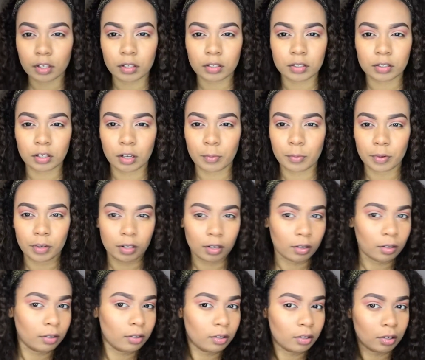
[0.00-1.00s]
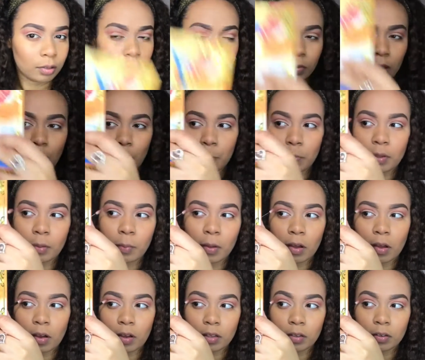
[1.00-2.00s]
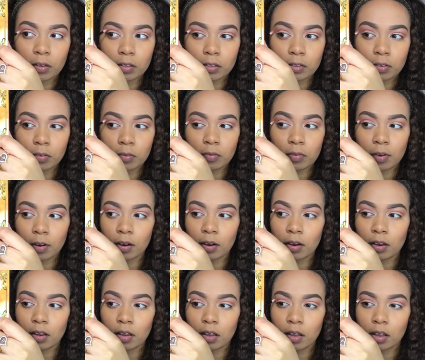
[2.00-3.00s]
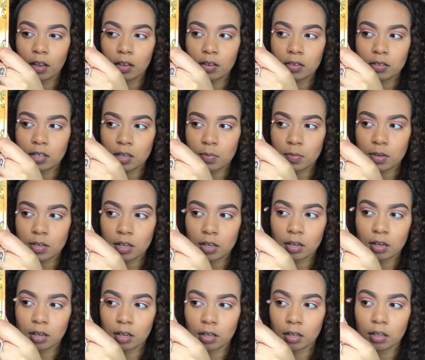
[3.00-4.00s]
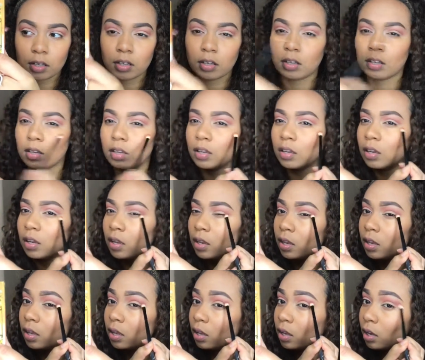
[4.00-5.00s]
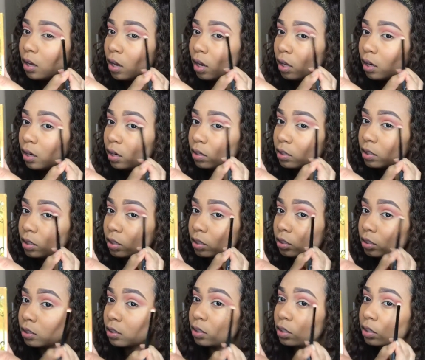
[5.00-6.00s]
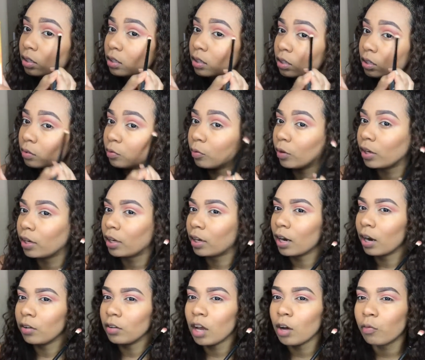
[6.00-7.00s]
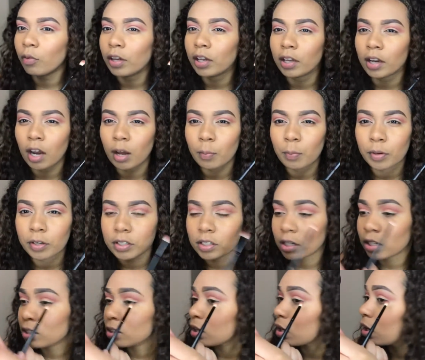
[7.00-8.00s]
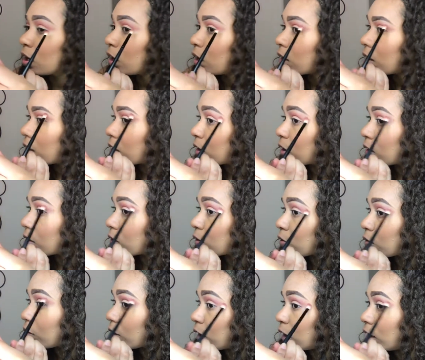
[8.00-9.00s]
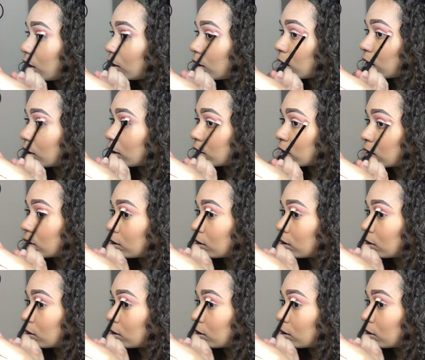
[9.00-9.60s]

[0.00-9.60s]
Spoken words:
So I'm happy about how I look so far. So I'm just gonna kind of just wing it out. Not wing it out, but just create, like,